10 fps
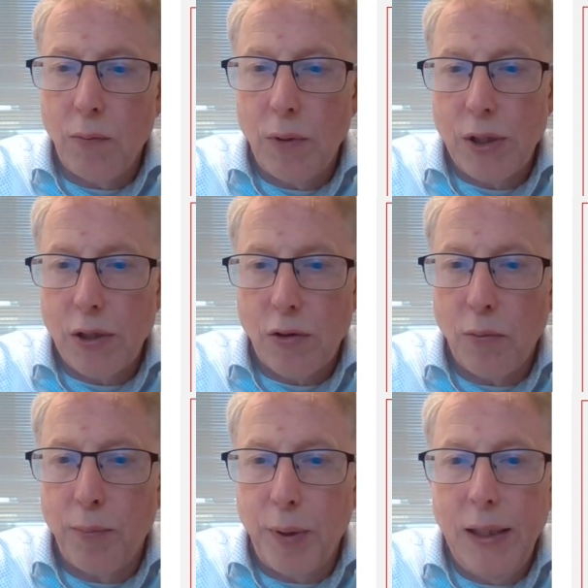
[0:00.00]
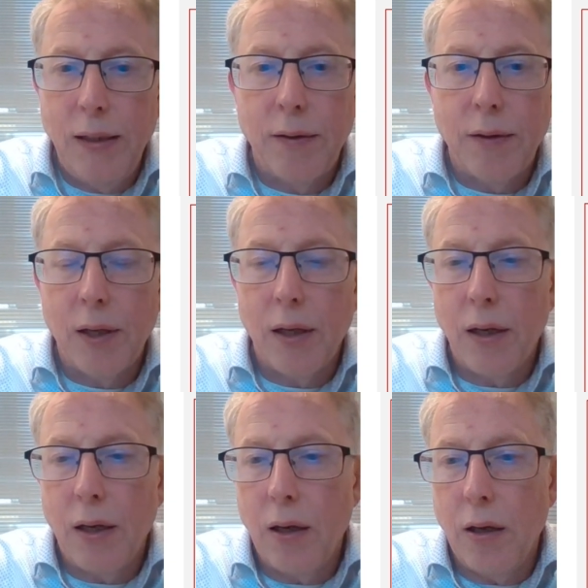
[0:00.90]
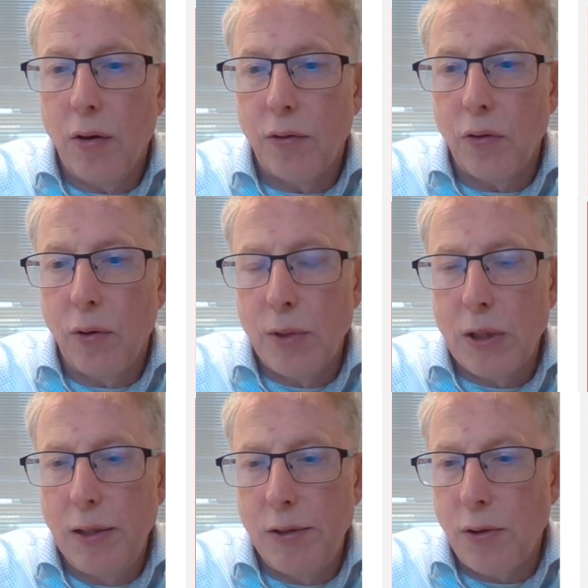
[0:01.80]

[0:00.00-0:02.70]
which is complete autonomously.